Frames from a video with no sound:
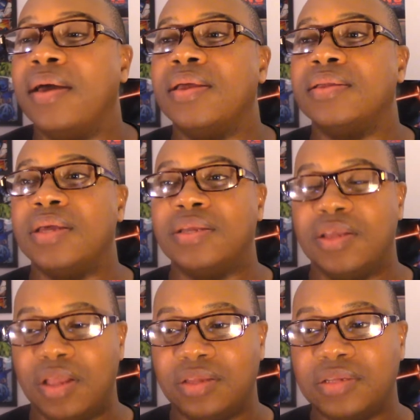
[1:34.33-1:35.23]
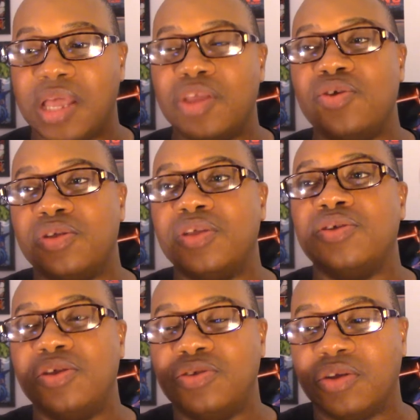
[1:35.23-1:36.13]
And then that
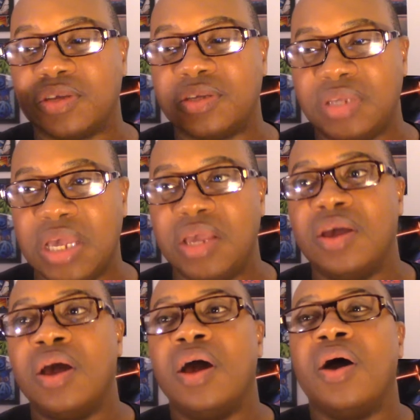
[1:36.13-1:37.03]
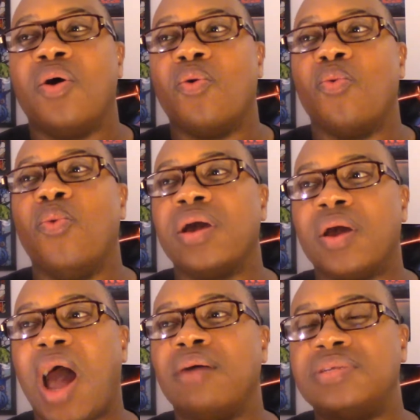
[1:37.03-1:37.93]
you start to see
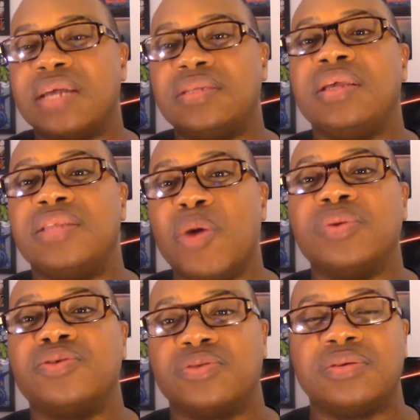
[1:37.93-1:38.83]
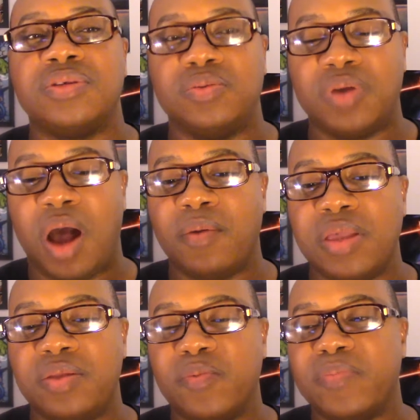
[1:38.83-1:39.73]
how Jesse deal with how he
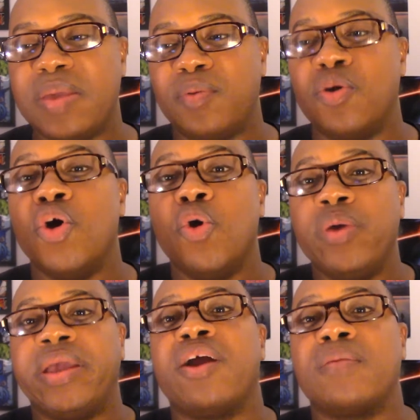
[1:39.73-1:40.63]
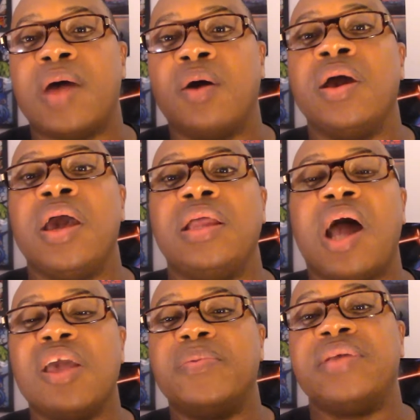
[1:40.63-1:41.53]
deal with people who he care about and
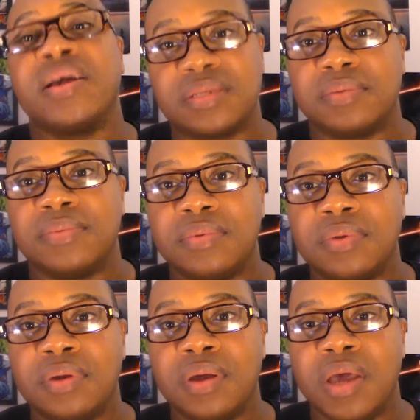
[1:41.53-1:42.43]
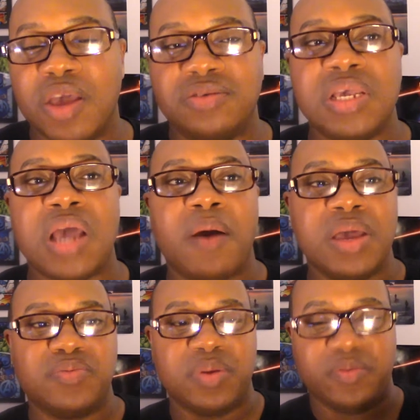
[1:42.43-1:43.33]
how he protects them. And you see how he
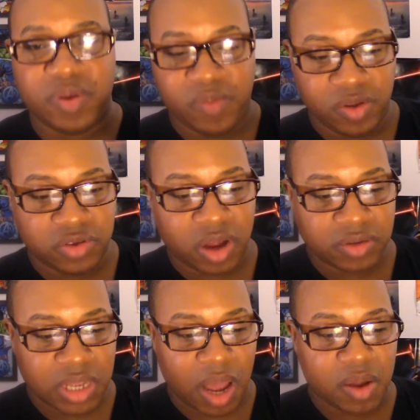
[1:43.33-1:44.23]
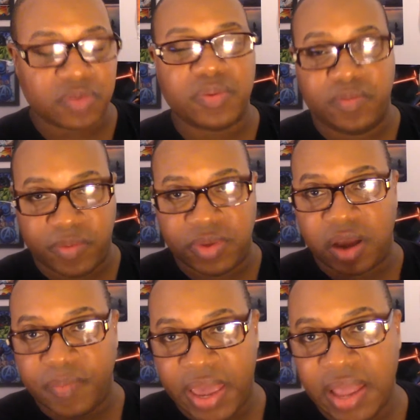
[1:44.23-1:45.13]
is from a
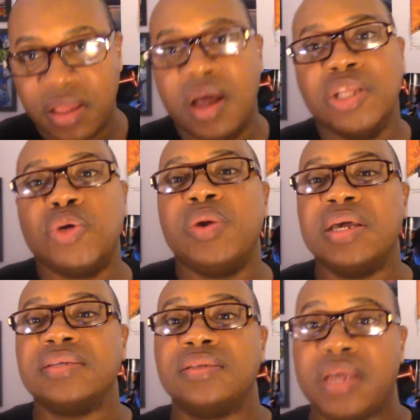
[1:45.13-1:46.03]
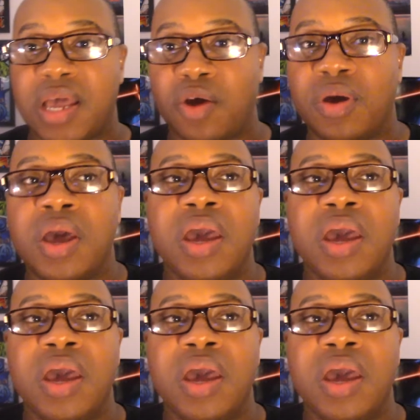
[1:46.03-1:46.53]
young man to he is now.